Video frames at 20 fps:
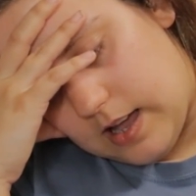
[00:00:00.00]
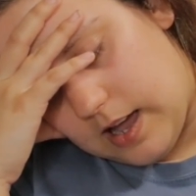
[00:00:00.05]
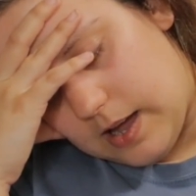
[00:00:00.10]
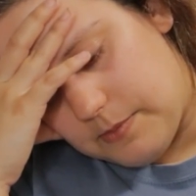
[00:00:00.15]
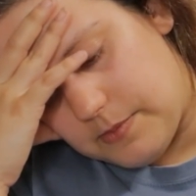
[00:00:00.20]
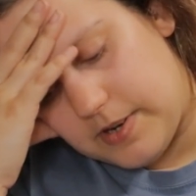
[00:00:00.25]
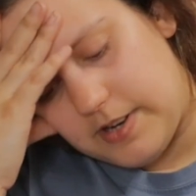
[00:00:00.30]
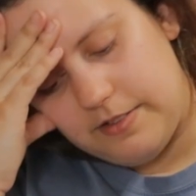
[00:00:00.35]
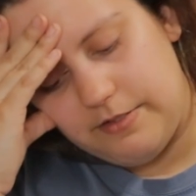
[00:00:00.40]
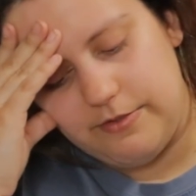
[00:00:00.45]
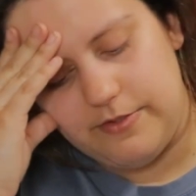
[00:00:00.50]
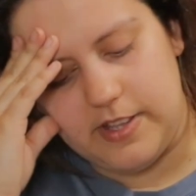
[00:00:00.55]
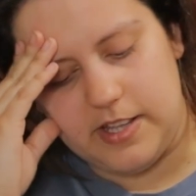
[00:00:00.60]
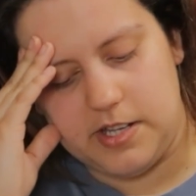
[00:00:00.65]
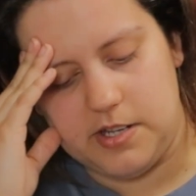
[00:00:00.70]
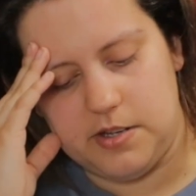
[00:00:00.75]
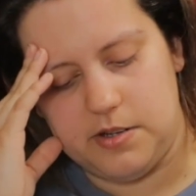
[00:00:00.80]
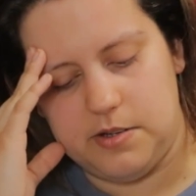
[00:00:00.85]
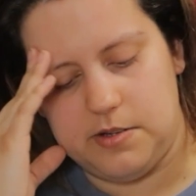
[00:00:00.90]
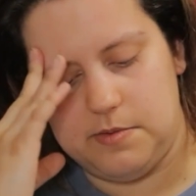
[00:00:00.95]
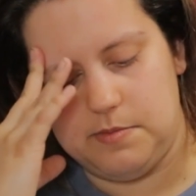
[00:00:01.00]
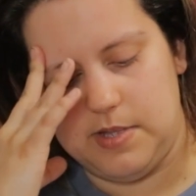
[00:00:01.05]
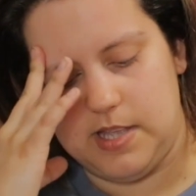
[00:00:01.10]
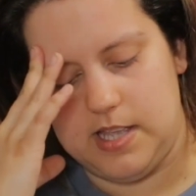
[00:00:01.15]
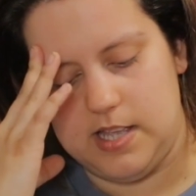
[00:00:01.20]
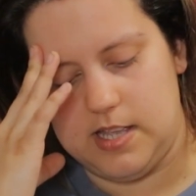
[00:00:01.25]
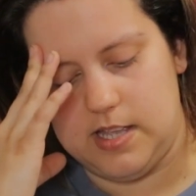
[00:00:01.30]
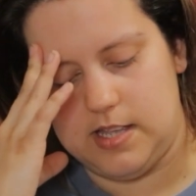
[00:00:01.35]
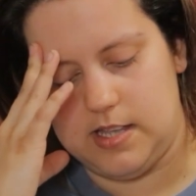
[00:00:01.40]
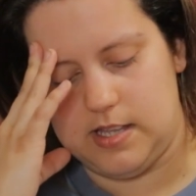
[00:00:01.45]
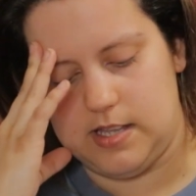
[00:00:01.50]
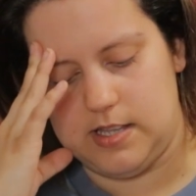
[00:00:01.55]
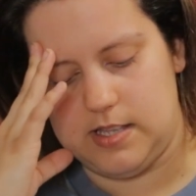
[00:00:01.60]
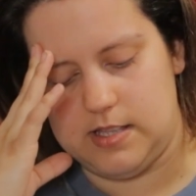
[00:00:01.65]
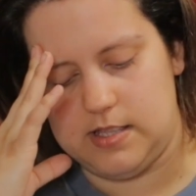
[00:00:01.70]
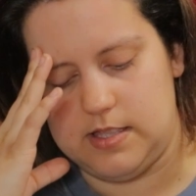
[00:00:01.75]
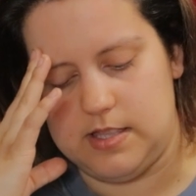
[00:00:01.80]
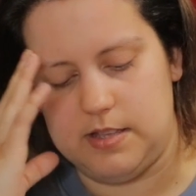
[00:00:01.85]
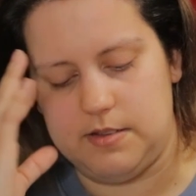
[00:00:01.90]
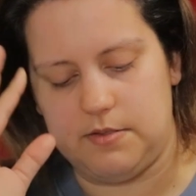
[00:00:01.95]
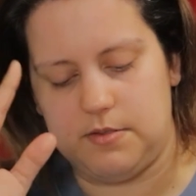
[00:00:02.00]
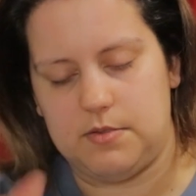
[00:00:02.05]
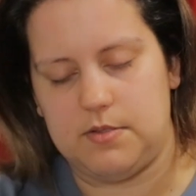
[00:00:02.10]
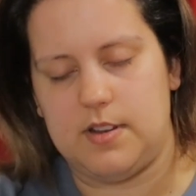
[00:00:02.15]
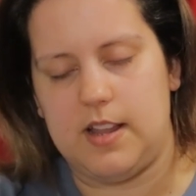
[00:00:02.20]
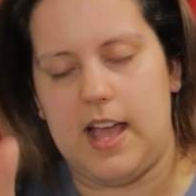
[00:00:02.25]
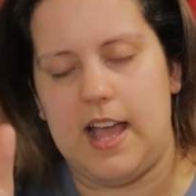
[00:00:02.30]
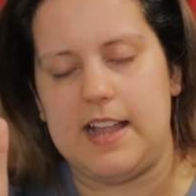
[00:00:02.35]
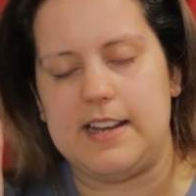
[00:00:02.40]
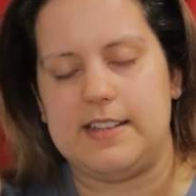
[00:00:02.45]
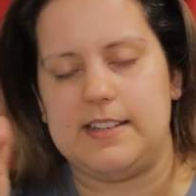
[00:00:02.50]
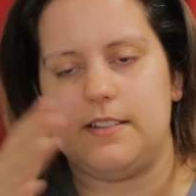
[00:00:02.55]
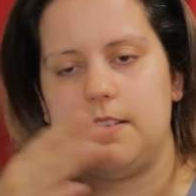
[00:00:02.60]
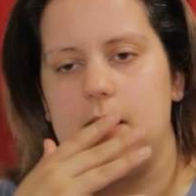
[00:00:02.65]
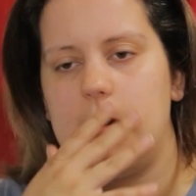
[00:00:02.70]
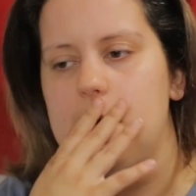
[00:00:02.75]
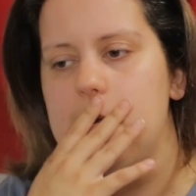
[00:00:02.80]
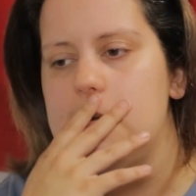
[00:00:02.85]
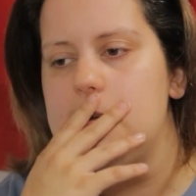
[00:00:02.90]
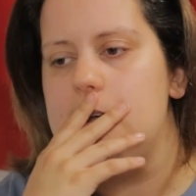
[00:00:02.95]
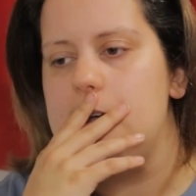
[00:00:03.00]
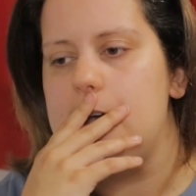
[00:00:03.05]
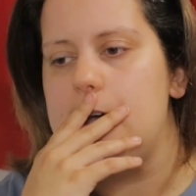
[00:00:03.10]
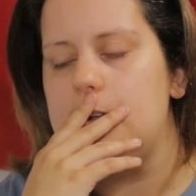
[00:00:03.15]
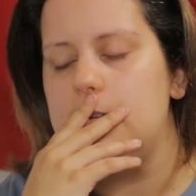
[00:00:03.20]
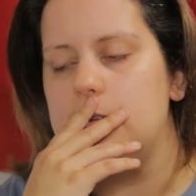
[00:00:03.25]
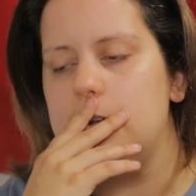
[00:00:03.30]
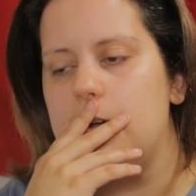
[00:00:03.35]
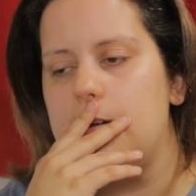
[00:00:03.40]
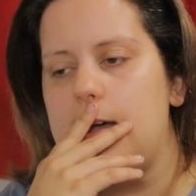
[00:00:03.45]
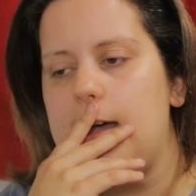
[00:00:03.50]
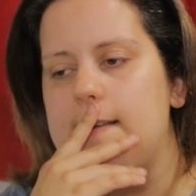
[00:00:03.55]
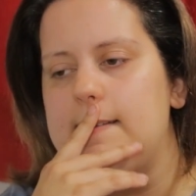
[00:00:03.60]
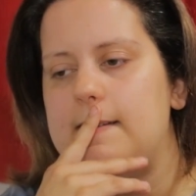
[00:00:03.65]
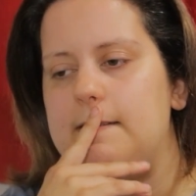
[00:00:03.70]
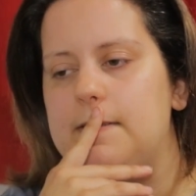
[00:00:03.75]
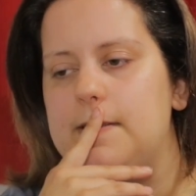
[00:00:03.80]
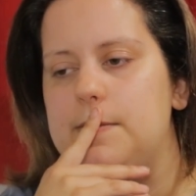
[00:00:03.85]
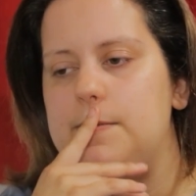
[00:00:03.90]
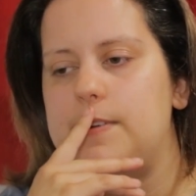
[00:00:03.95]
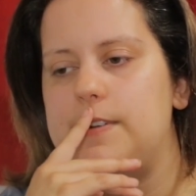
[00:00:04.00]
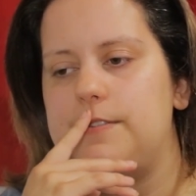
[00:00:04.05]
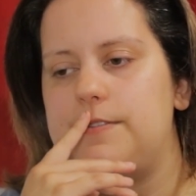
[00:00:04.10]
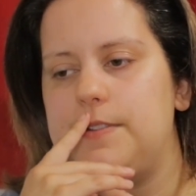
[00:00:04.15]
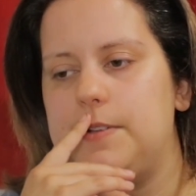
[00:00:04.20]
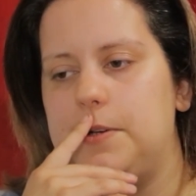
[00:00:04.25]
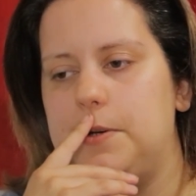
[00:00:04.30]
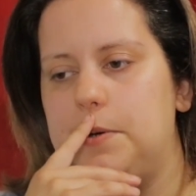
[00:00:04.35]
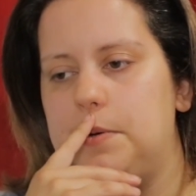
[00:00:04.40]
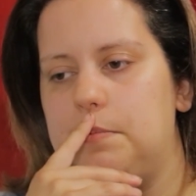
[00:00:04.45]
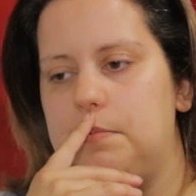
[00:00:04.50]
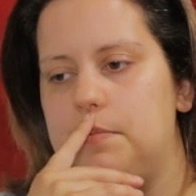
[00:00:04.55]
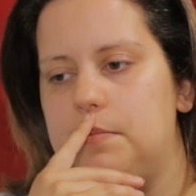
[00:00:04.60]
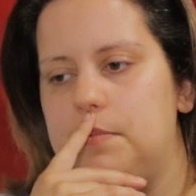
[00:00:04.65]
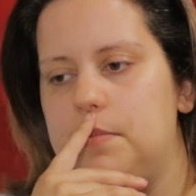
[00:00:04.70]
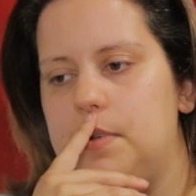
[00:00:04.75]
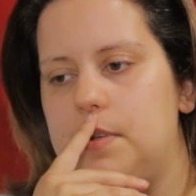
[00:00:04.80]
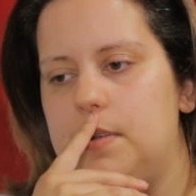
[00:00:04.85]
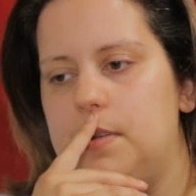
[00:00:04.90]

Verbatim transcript: I want to film the, I don't know, I definitely want to film